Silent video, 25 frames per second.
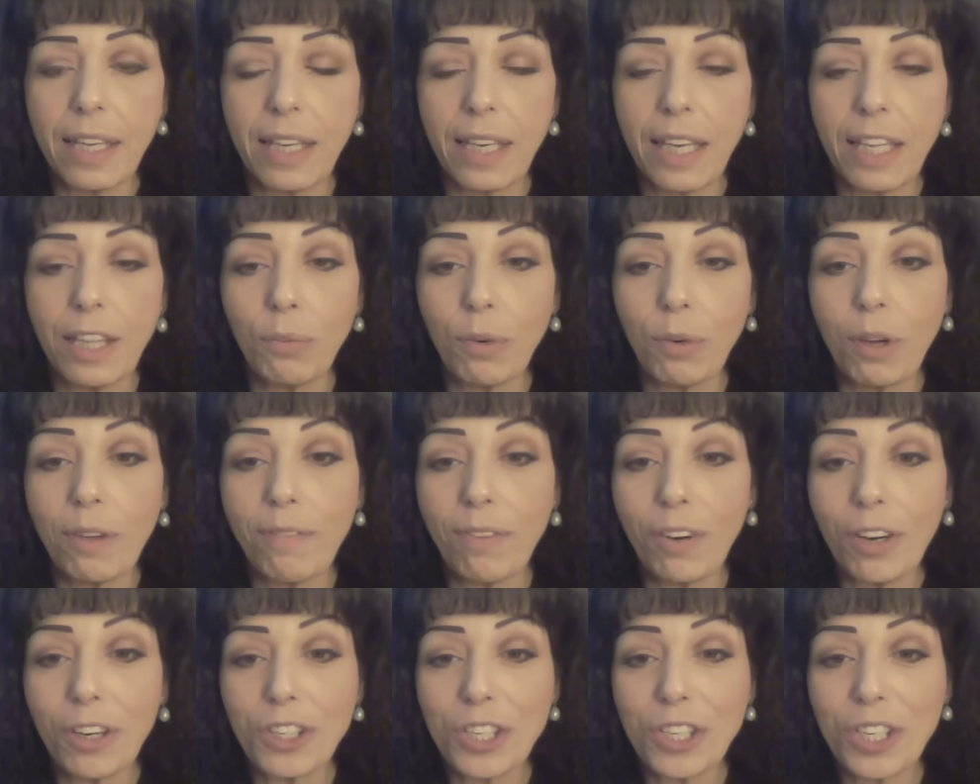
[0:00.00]
In the
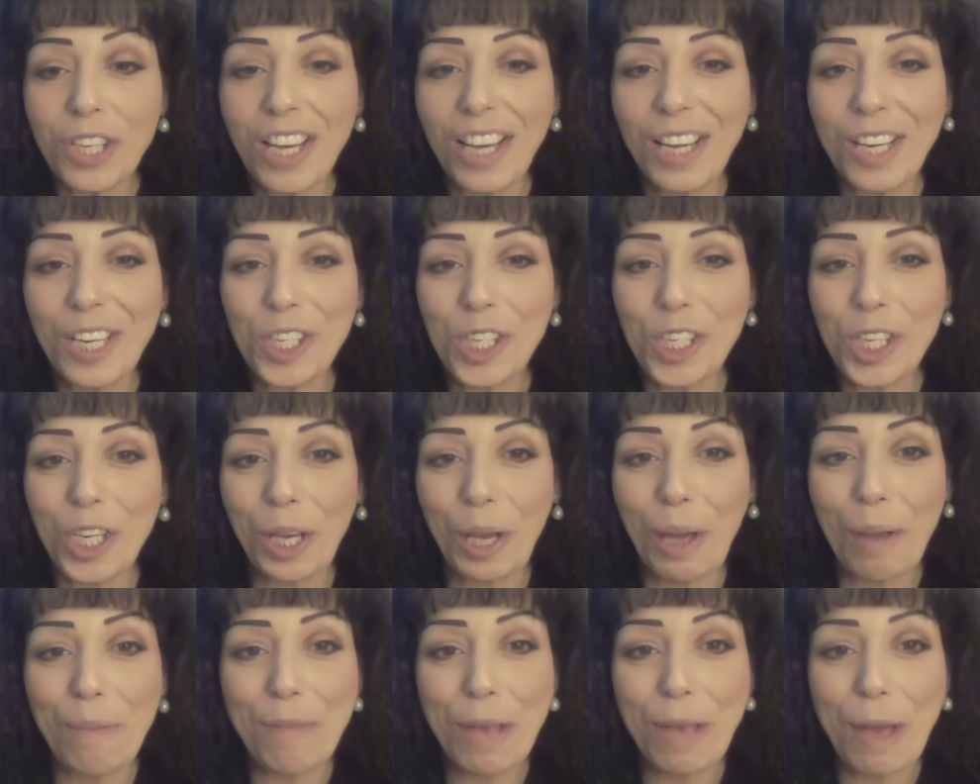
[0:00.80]
reverse, she
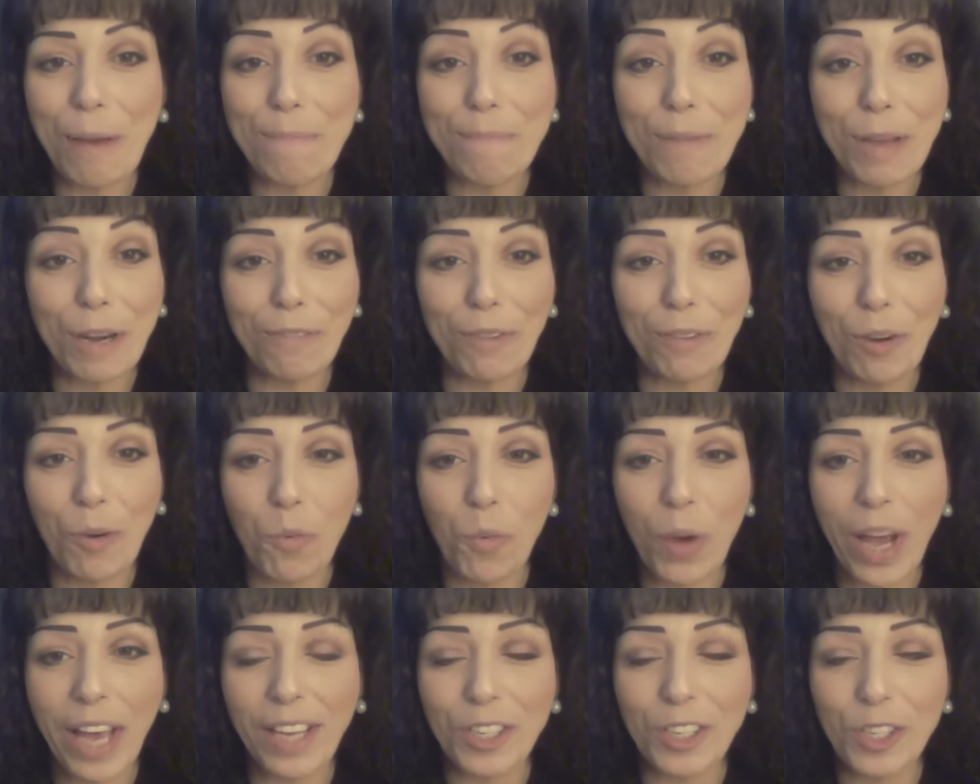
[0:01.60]
can be a bit of a
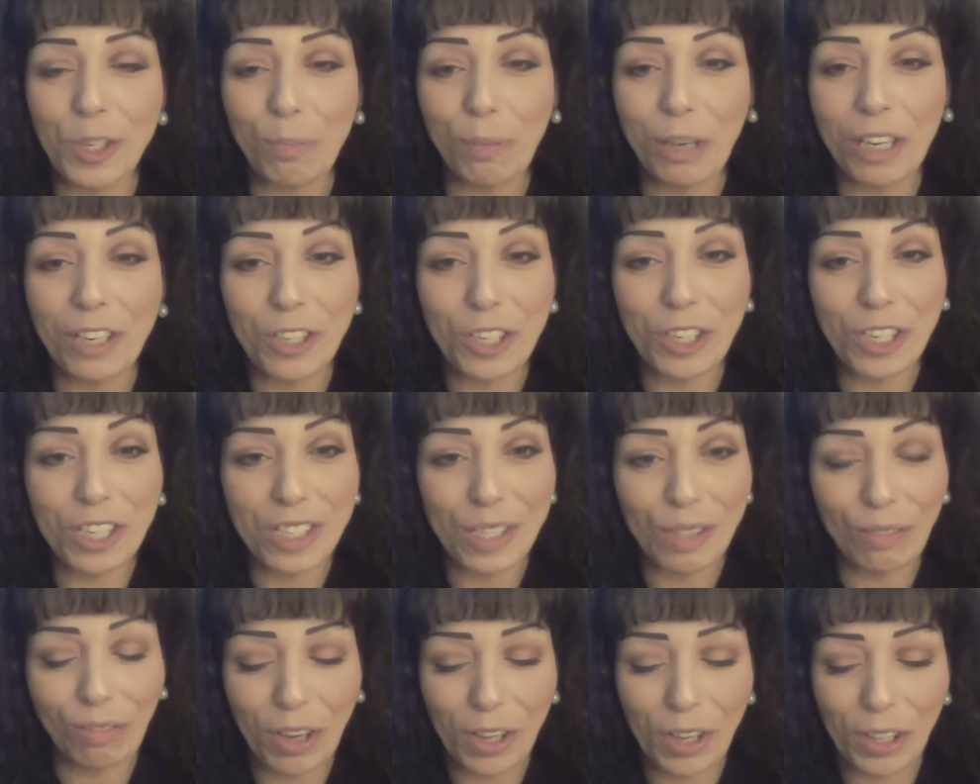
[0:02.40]
wench, but
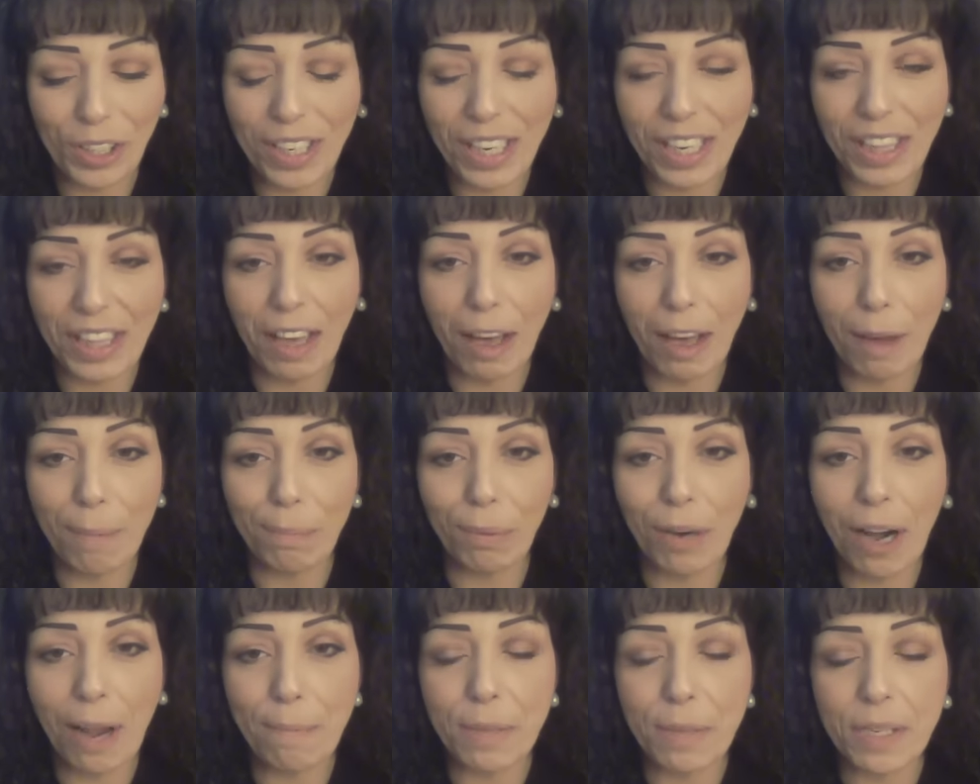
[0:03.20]
she's fallen in the
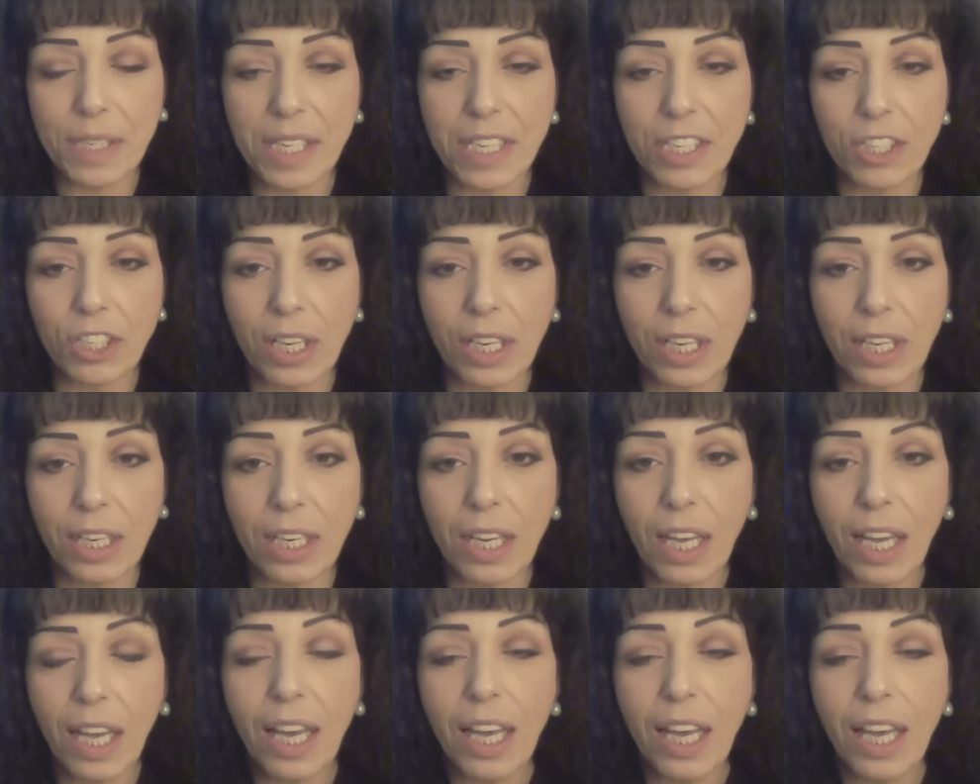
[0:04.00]
upright position.